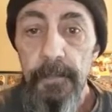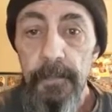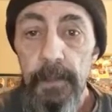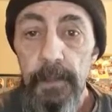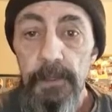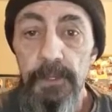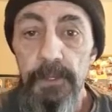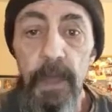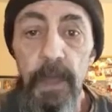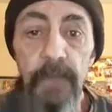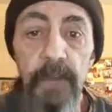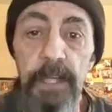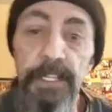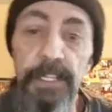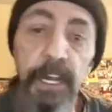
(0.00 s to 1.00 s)
So
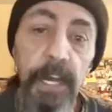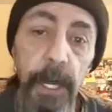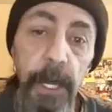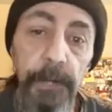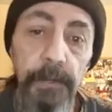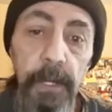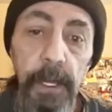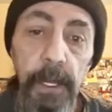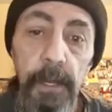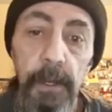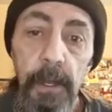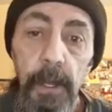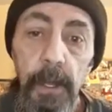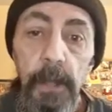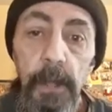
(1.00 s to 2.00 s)
even as a country,
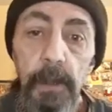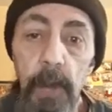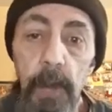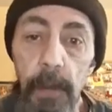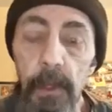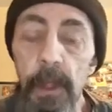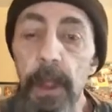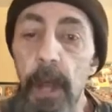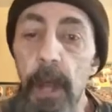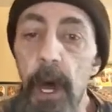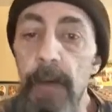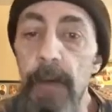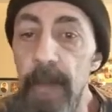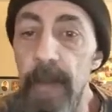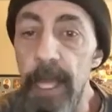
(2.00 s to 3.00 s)
you're under the law
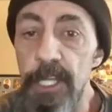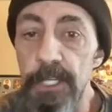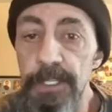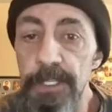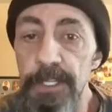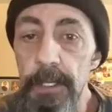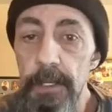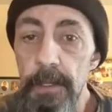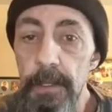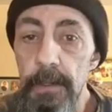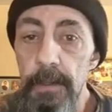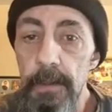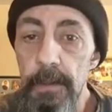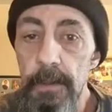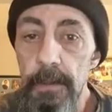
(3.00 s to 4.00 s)
of nations.
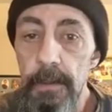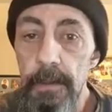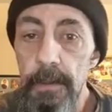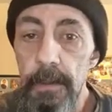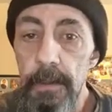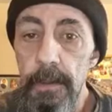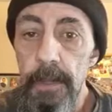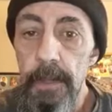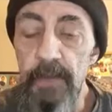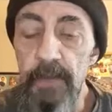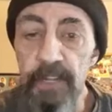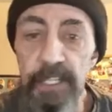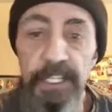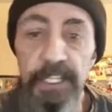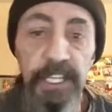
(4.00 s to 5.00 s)

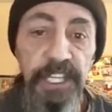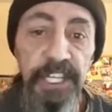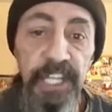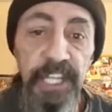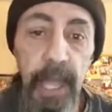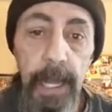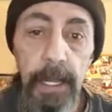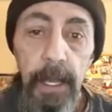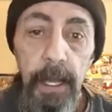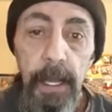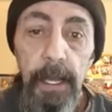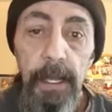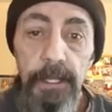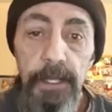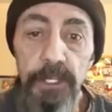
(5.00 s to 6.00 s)
Even as a state,
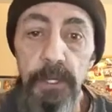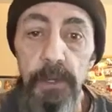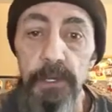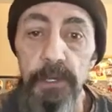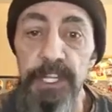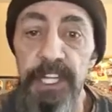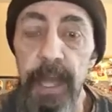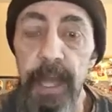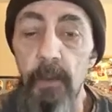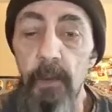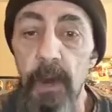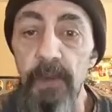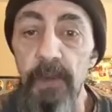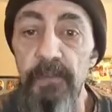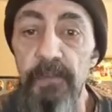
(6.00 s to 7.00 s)
insular state,
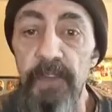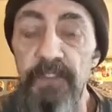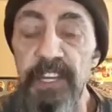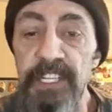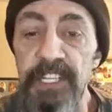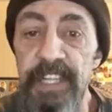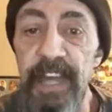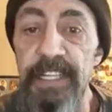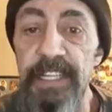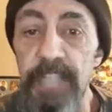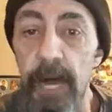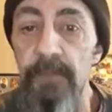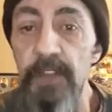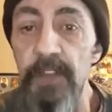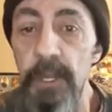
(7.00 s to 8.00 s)
one of the 50 states
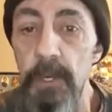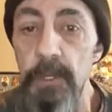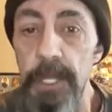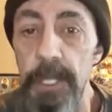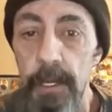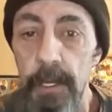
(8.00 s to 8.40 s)
of the Union,